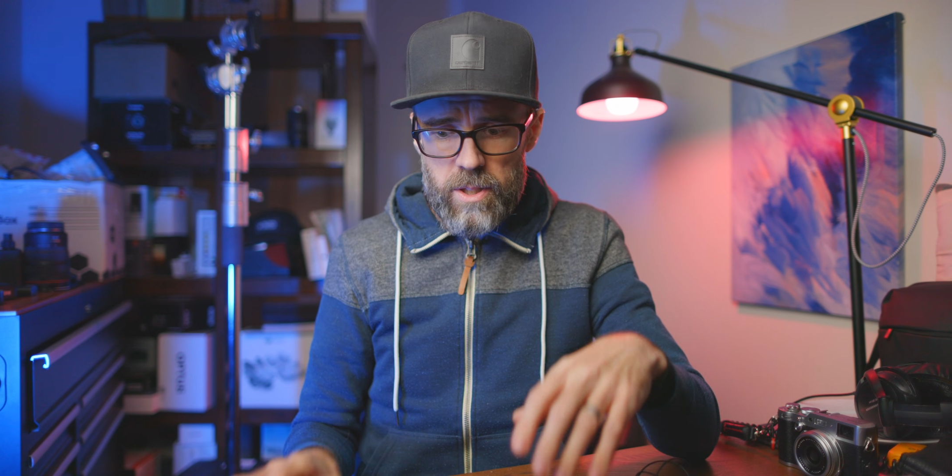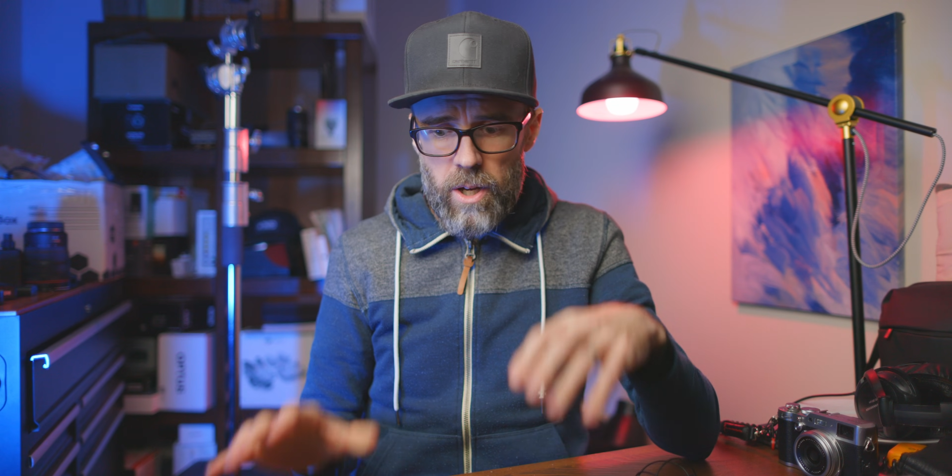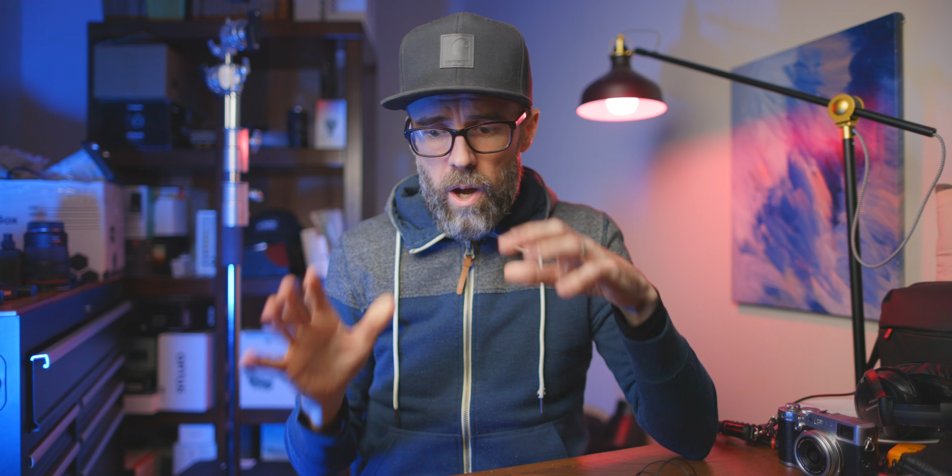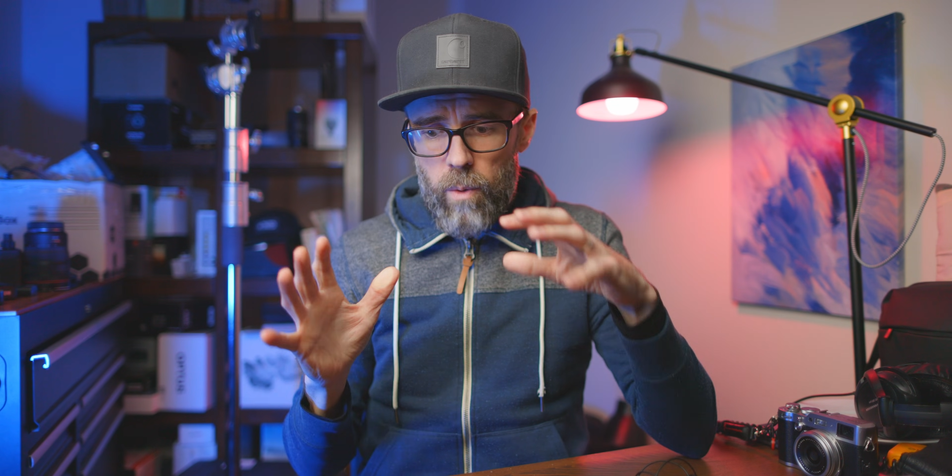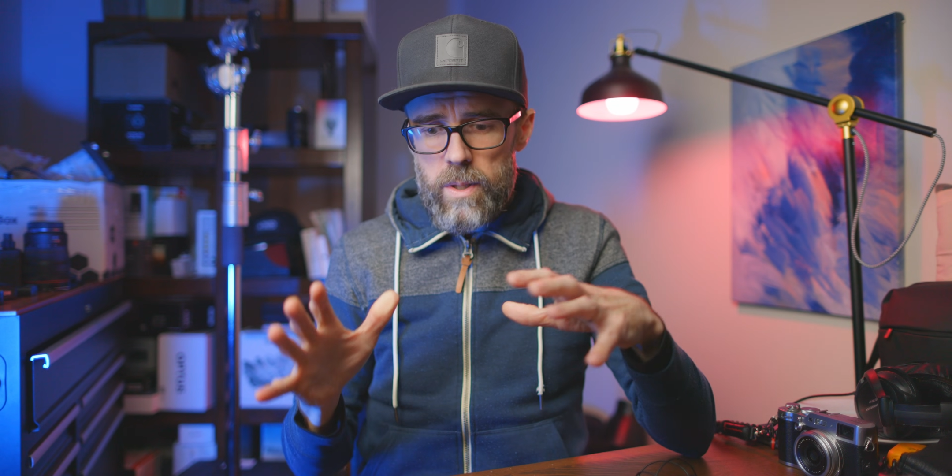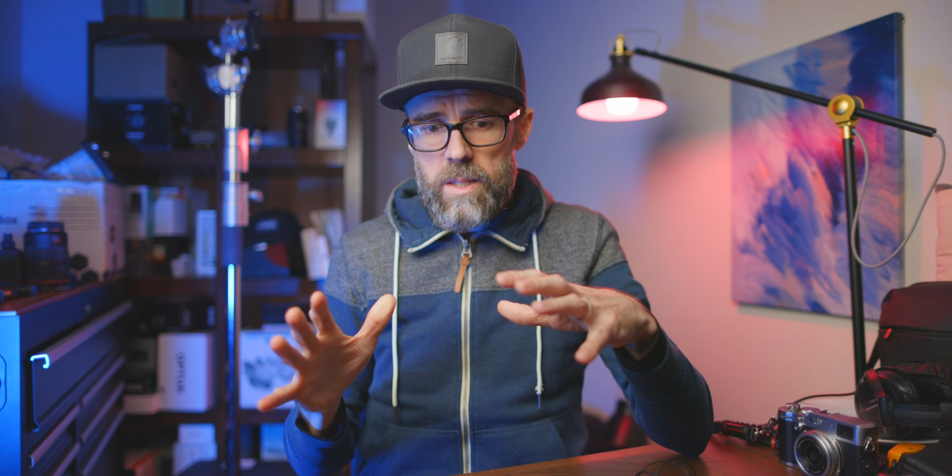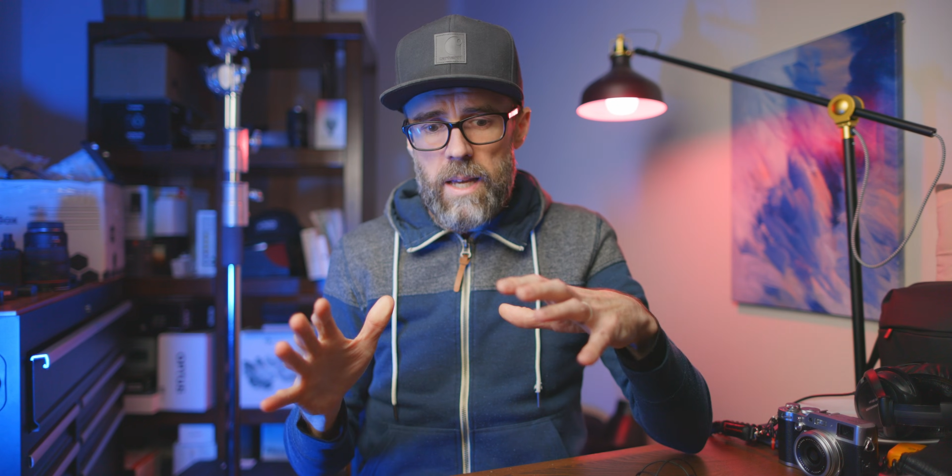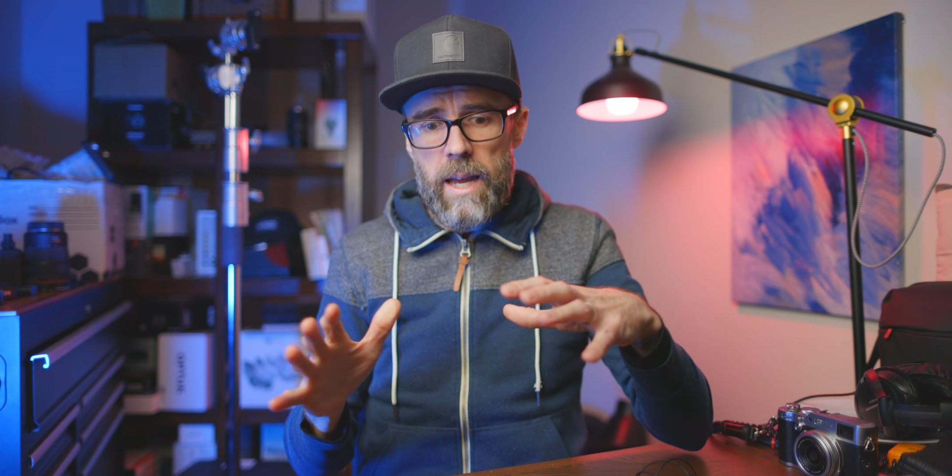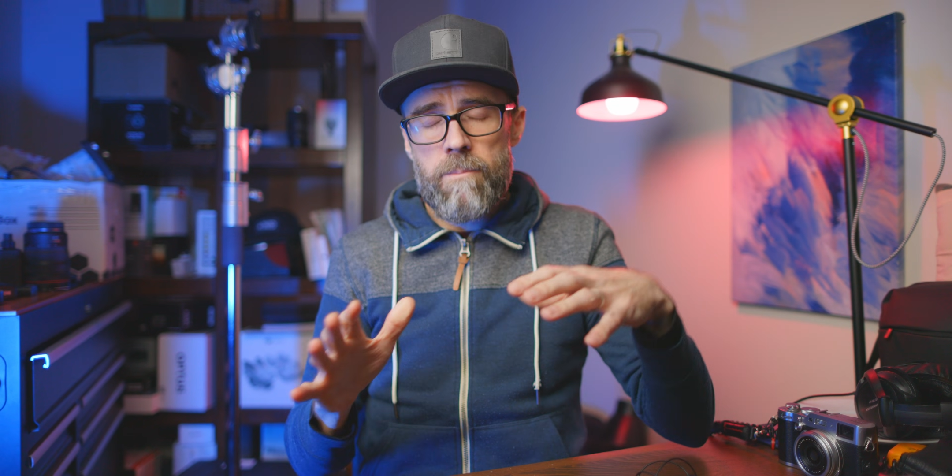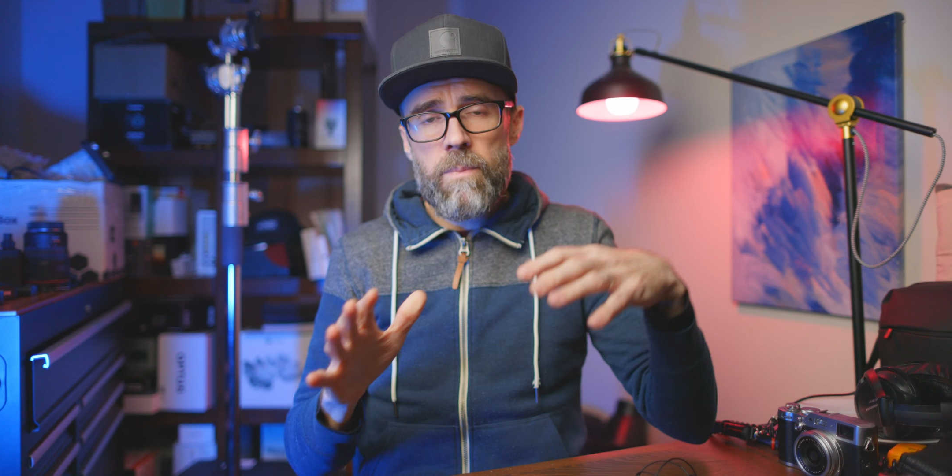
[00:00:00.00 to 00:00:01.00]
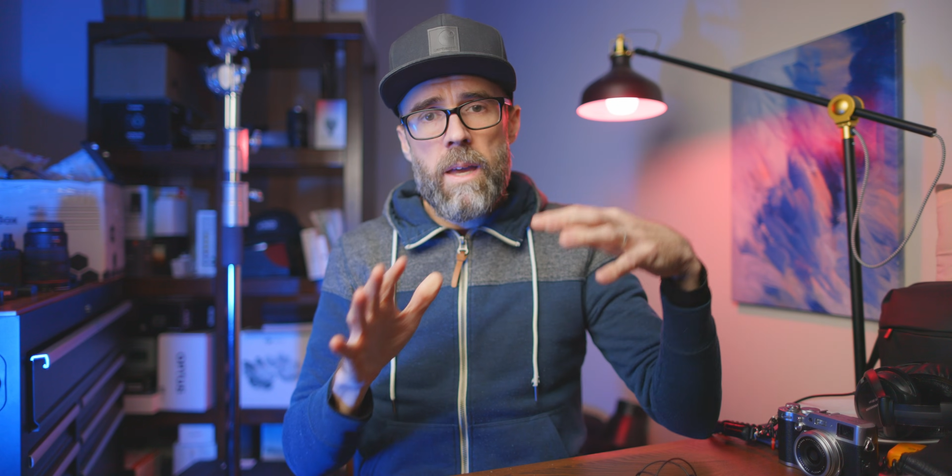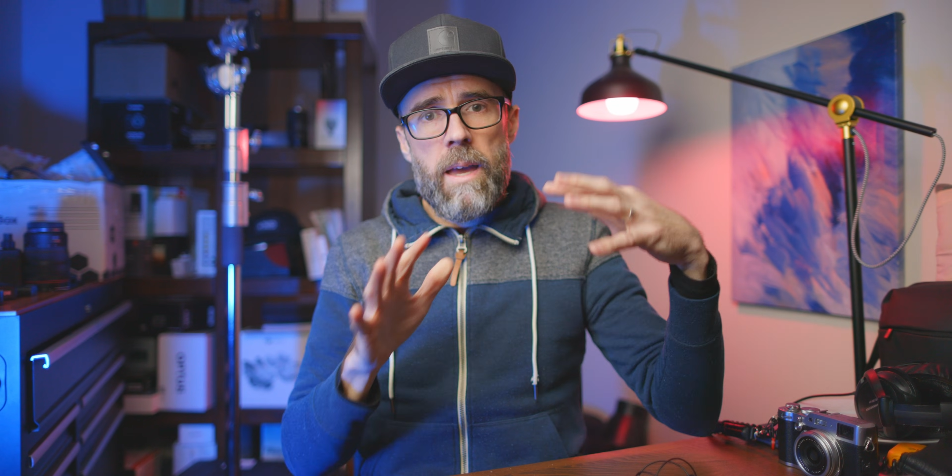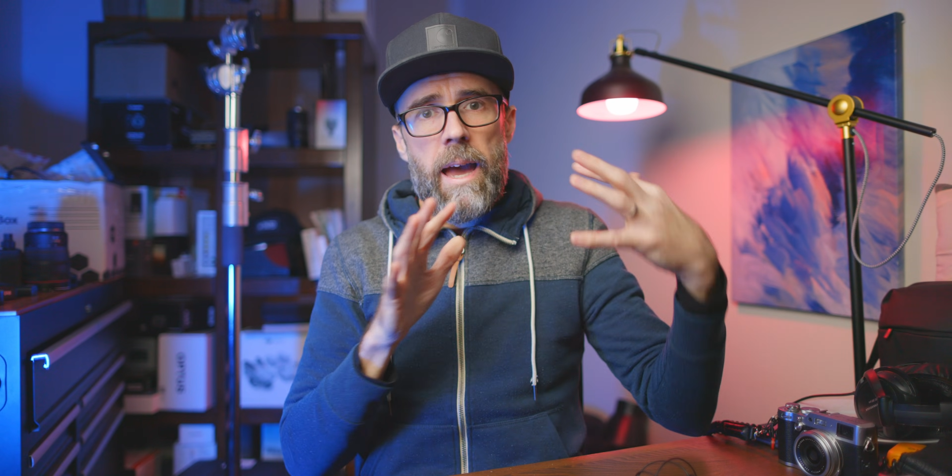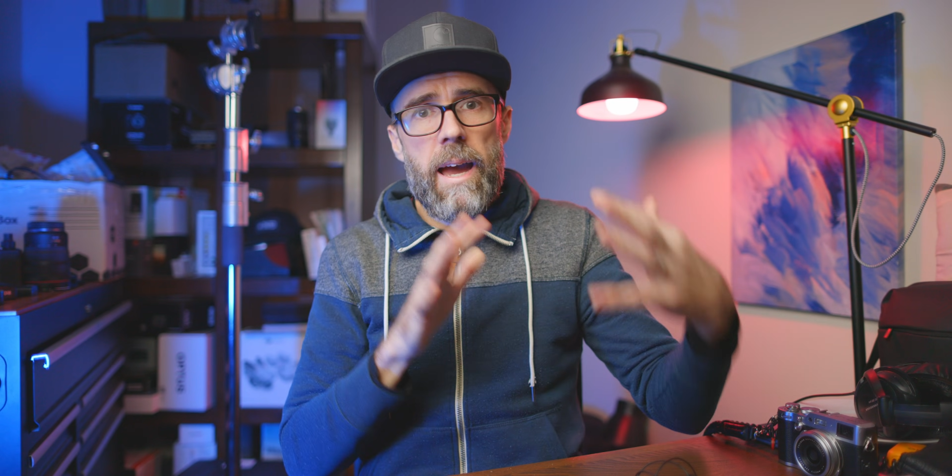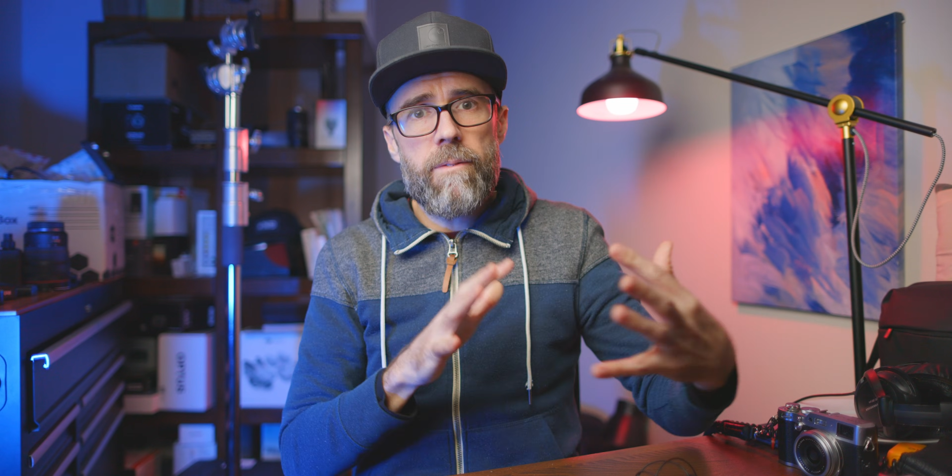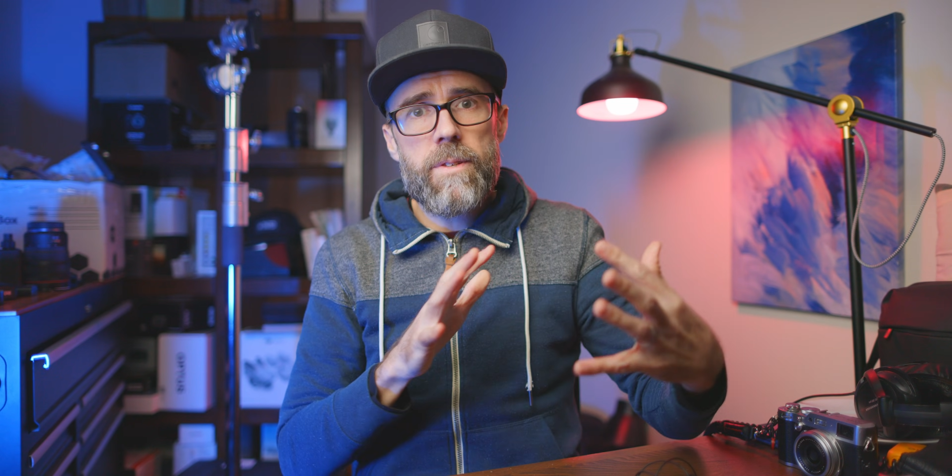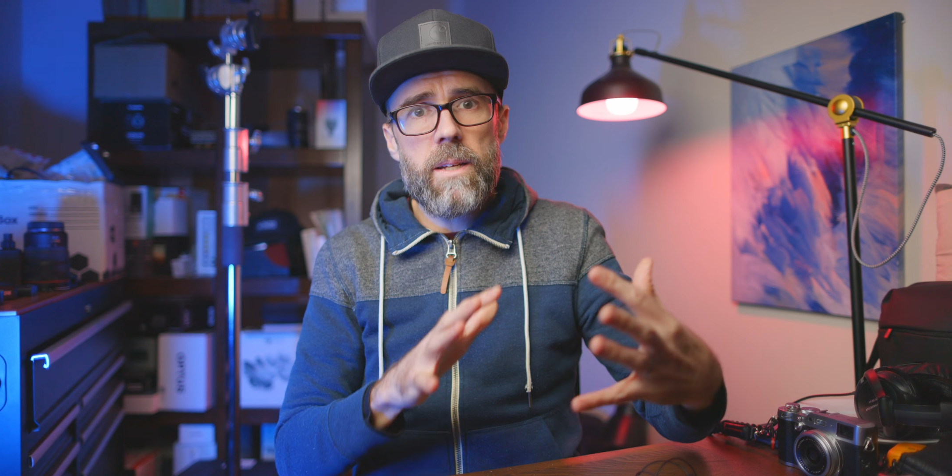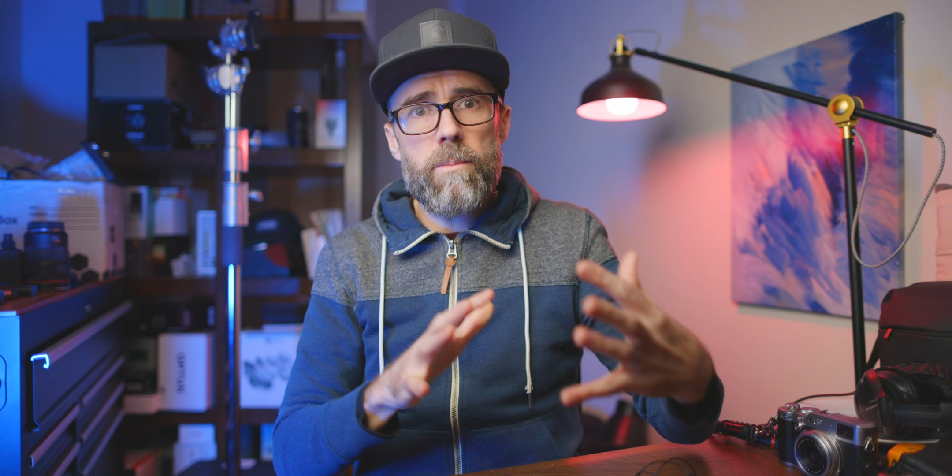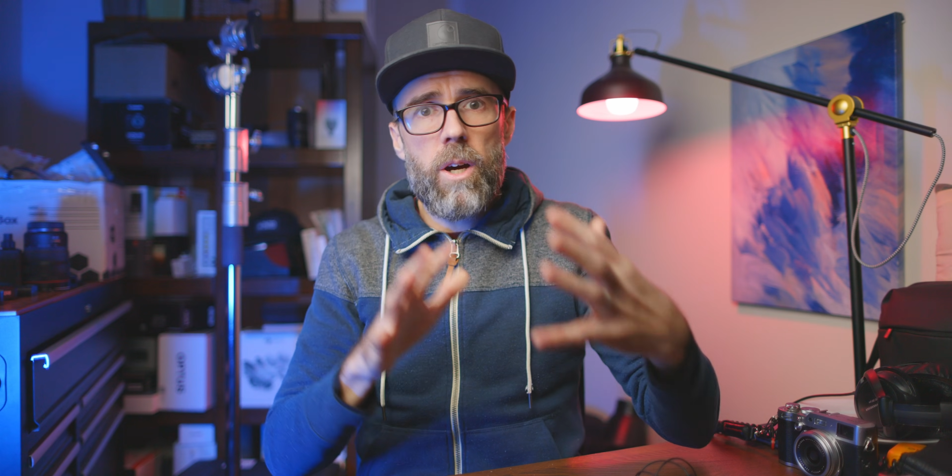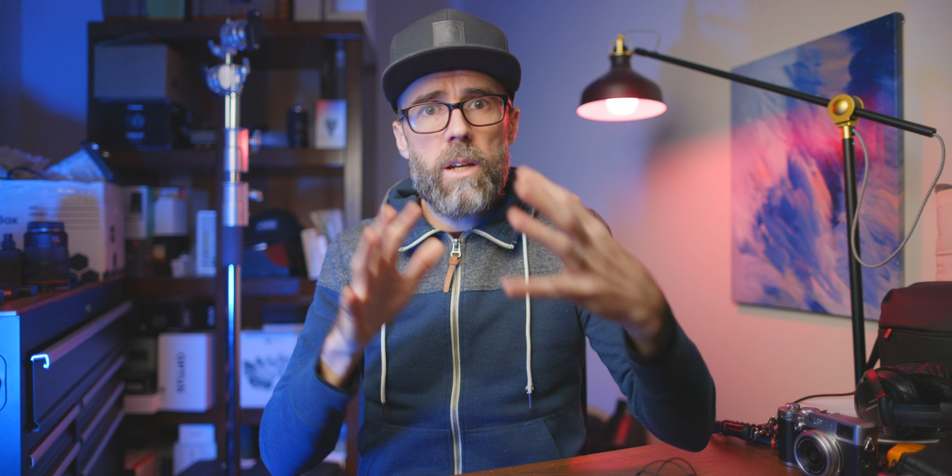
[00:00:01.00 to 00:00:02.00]
So I would say have
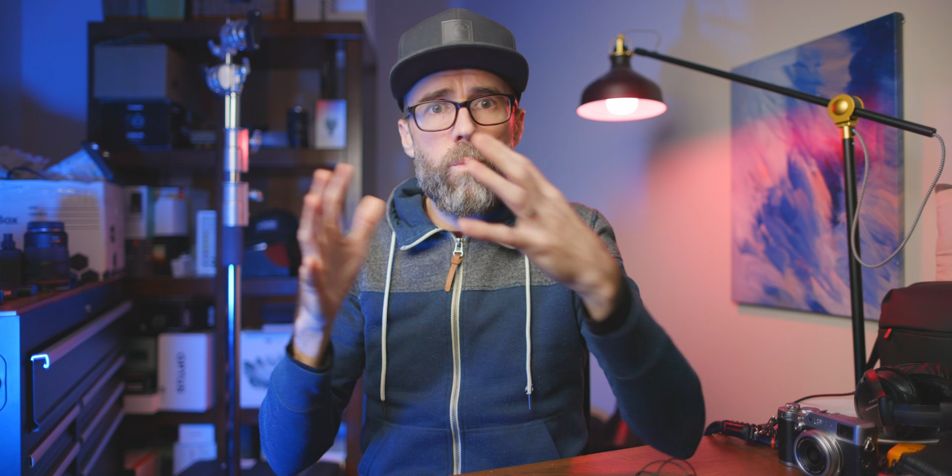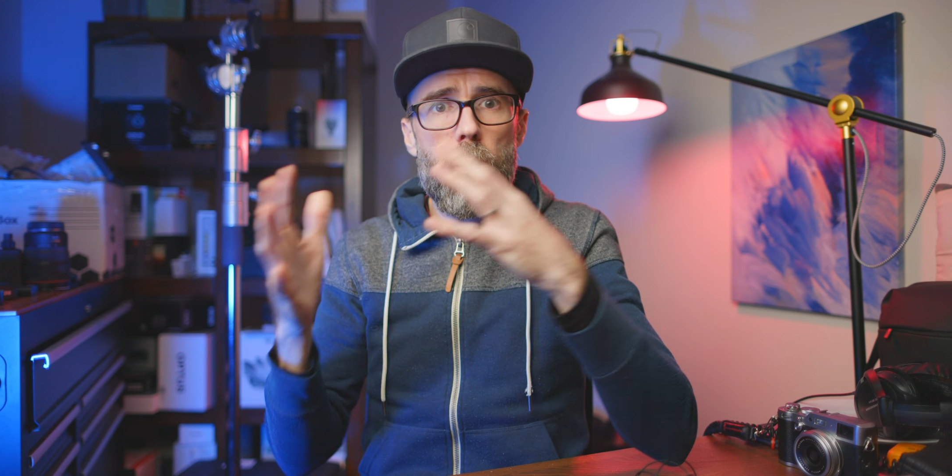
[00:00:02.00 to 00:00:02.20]
some kind of